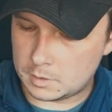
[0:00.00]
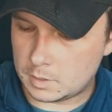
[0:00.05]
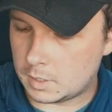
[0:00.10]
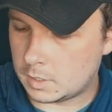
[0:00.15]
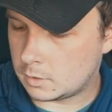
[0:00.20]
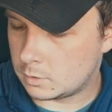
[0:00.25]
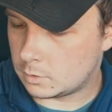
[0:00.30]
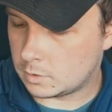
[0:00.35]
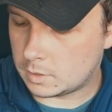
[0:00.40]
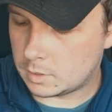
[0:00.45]

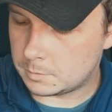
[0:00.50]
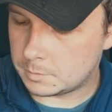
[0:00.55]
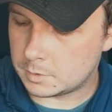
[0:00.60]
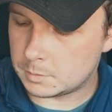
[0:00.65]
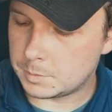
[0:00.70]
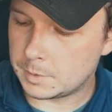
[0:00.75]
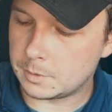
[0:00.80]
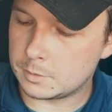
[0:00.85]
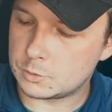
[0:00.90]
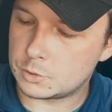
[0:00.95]
I don't know how I'm
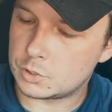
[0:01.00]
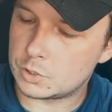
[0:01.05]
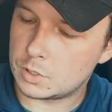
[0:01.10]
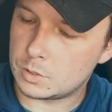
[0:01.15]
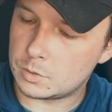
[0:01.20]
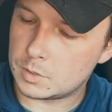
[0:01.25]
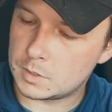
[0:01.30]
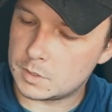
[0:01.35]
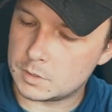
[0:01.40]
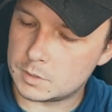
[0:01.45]
gonna be able to
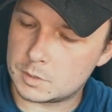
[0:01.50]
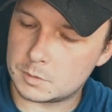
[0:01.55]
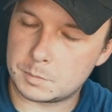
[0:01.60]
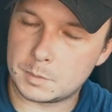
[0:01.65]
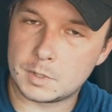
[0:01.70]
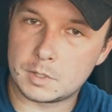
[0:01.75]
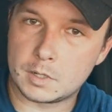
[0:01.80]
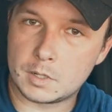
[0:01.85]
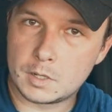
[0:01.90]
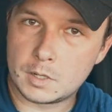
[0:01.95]
show this,
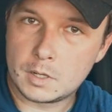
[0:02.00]
but